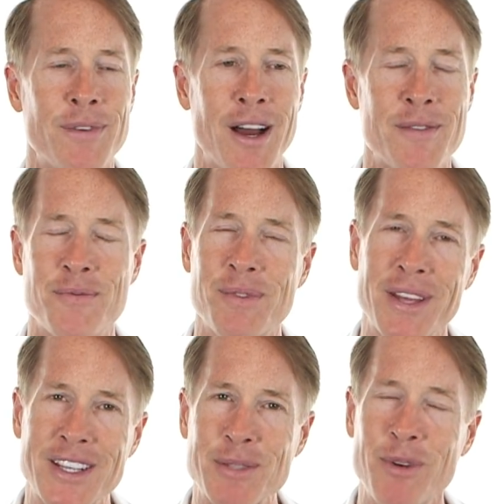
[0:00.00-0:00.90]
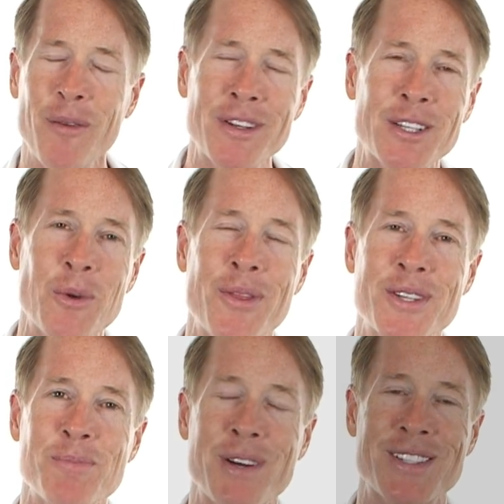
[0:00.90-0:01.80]
I've experimented with
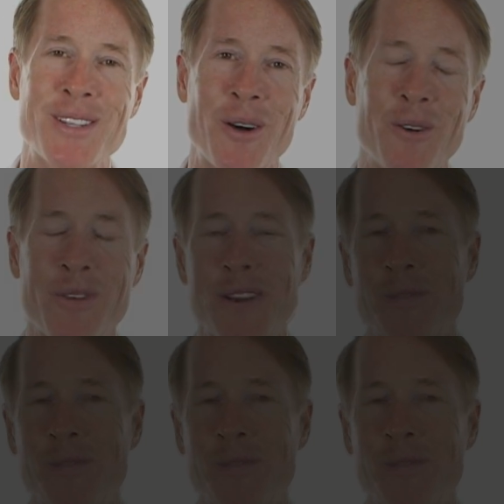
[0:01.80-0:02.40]
this myself, and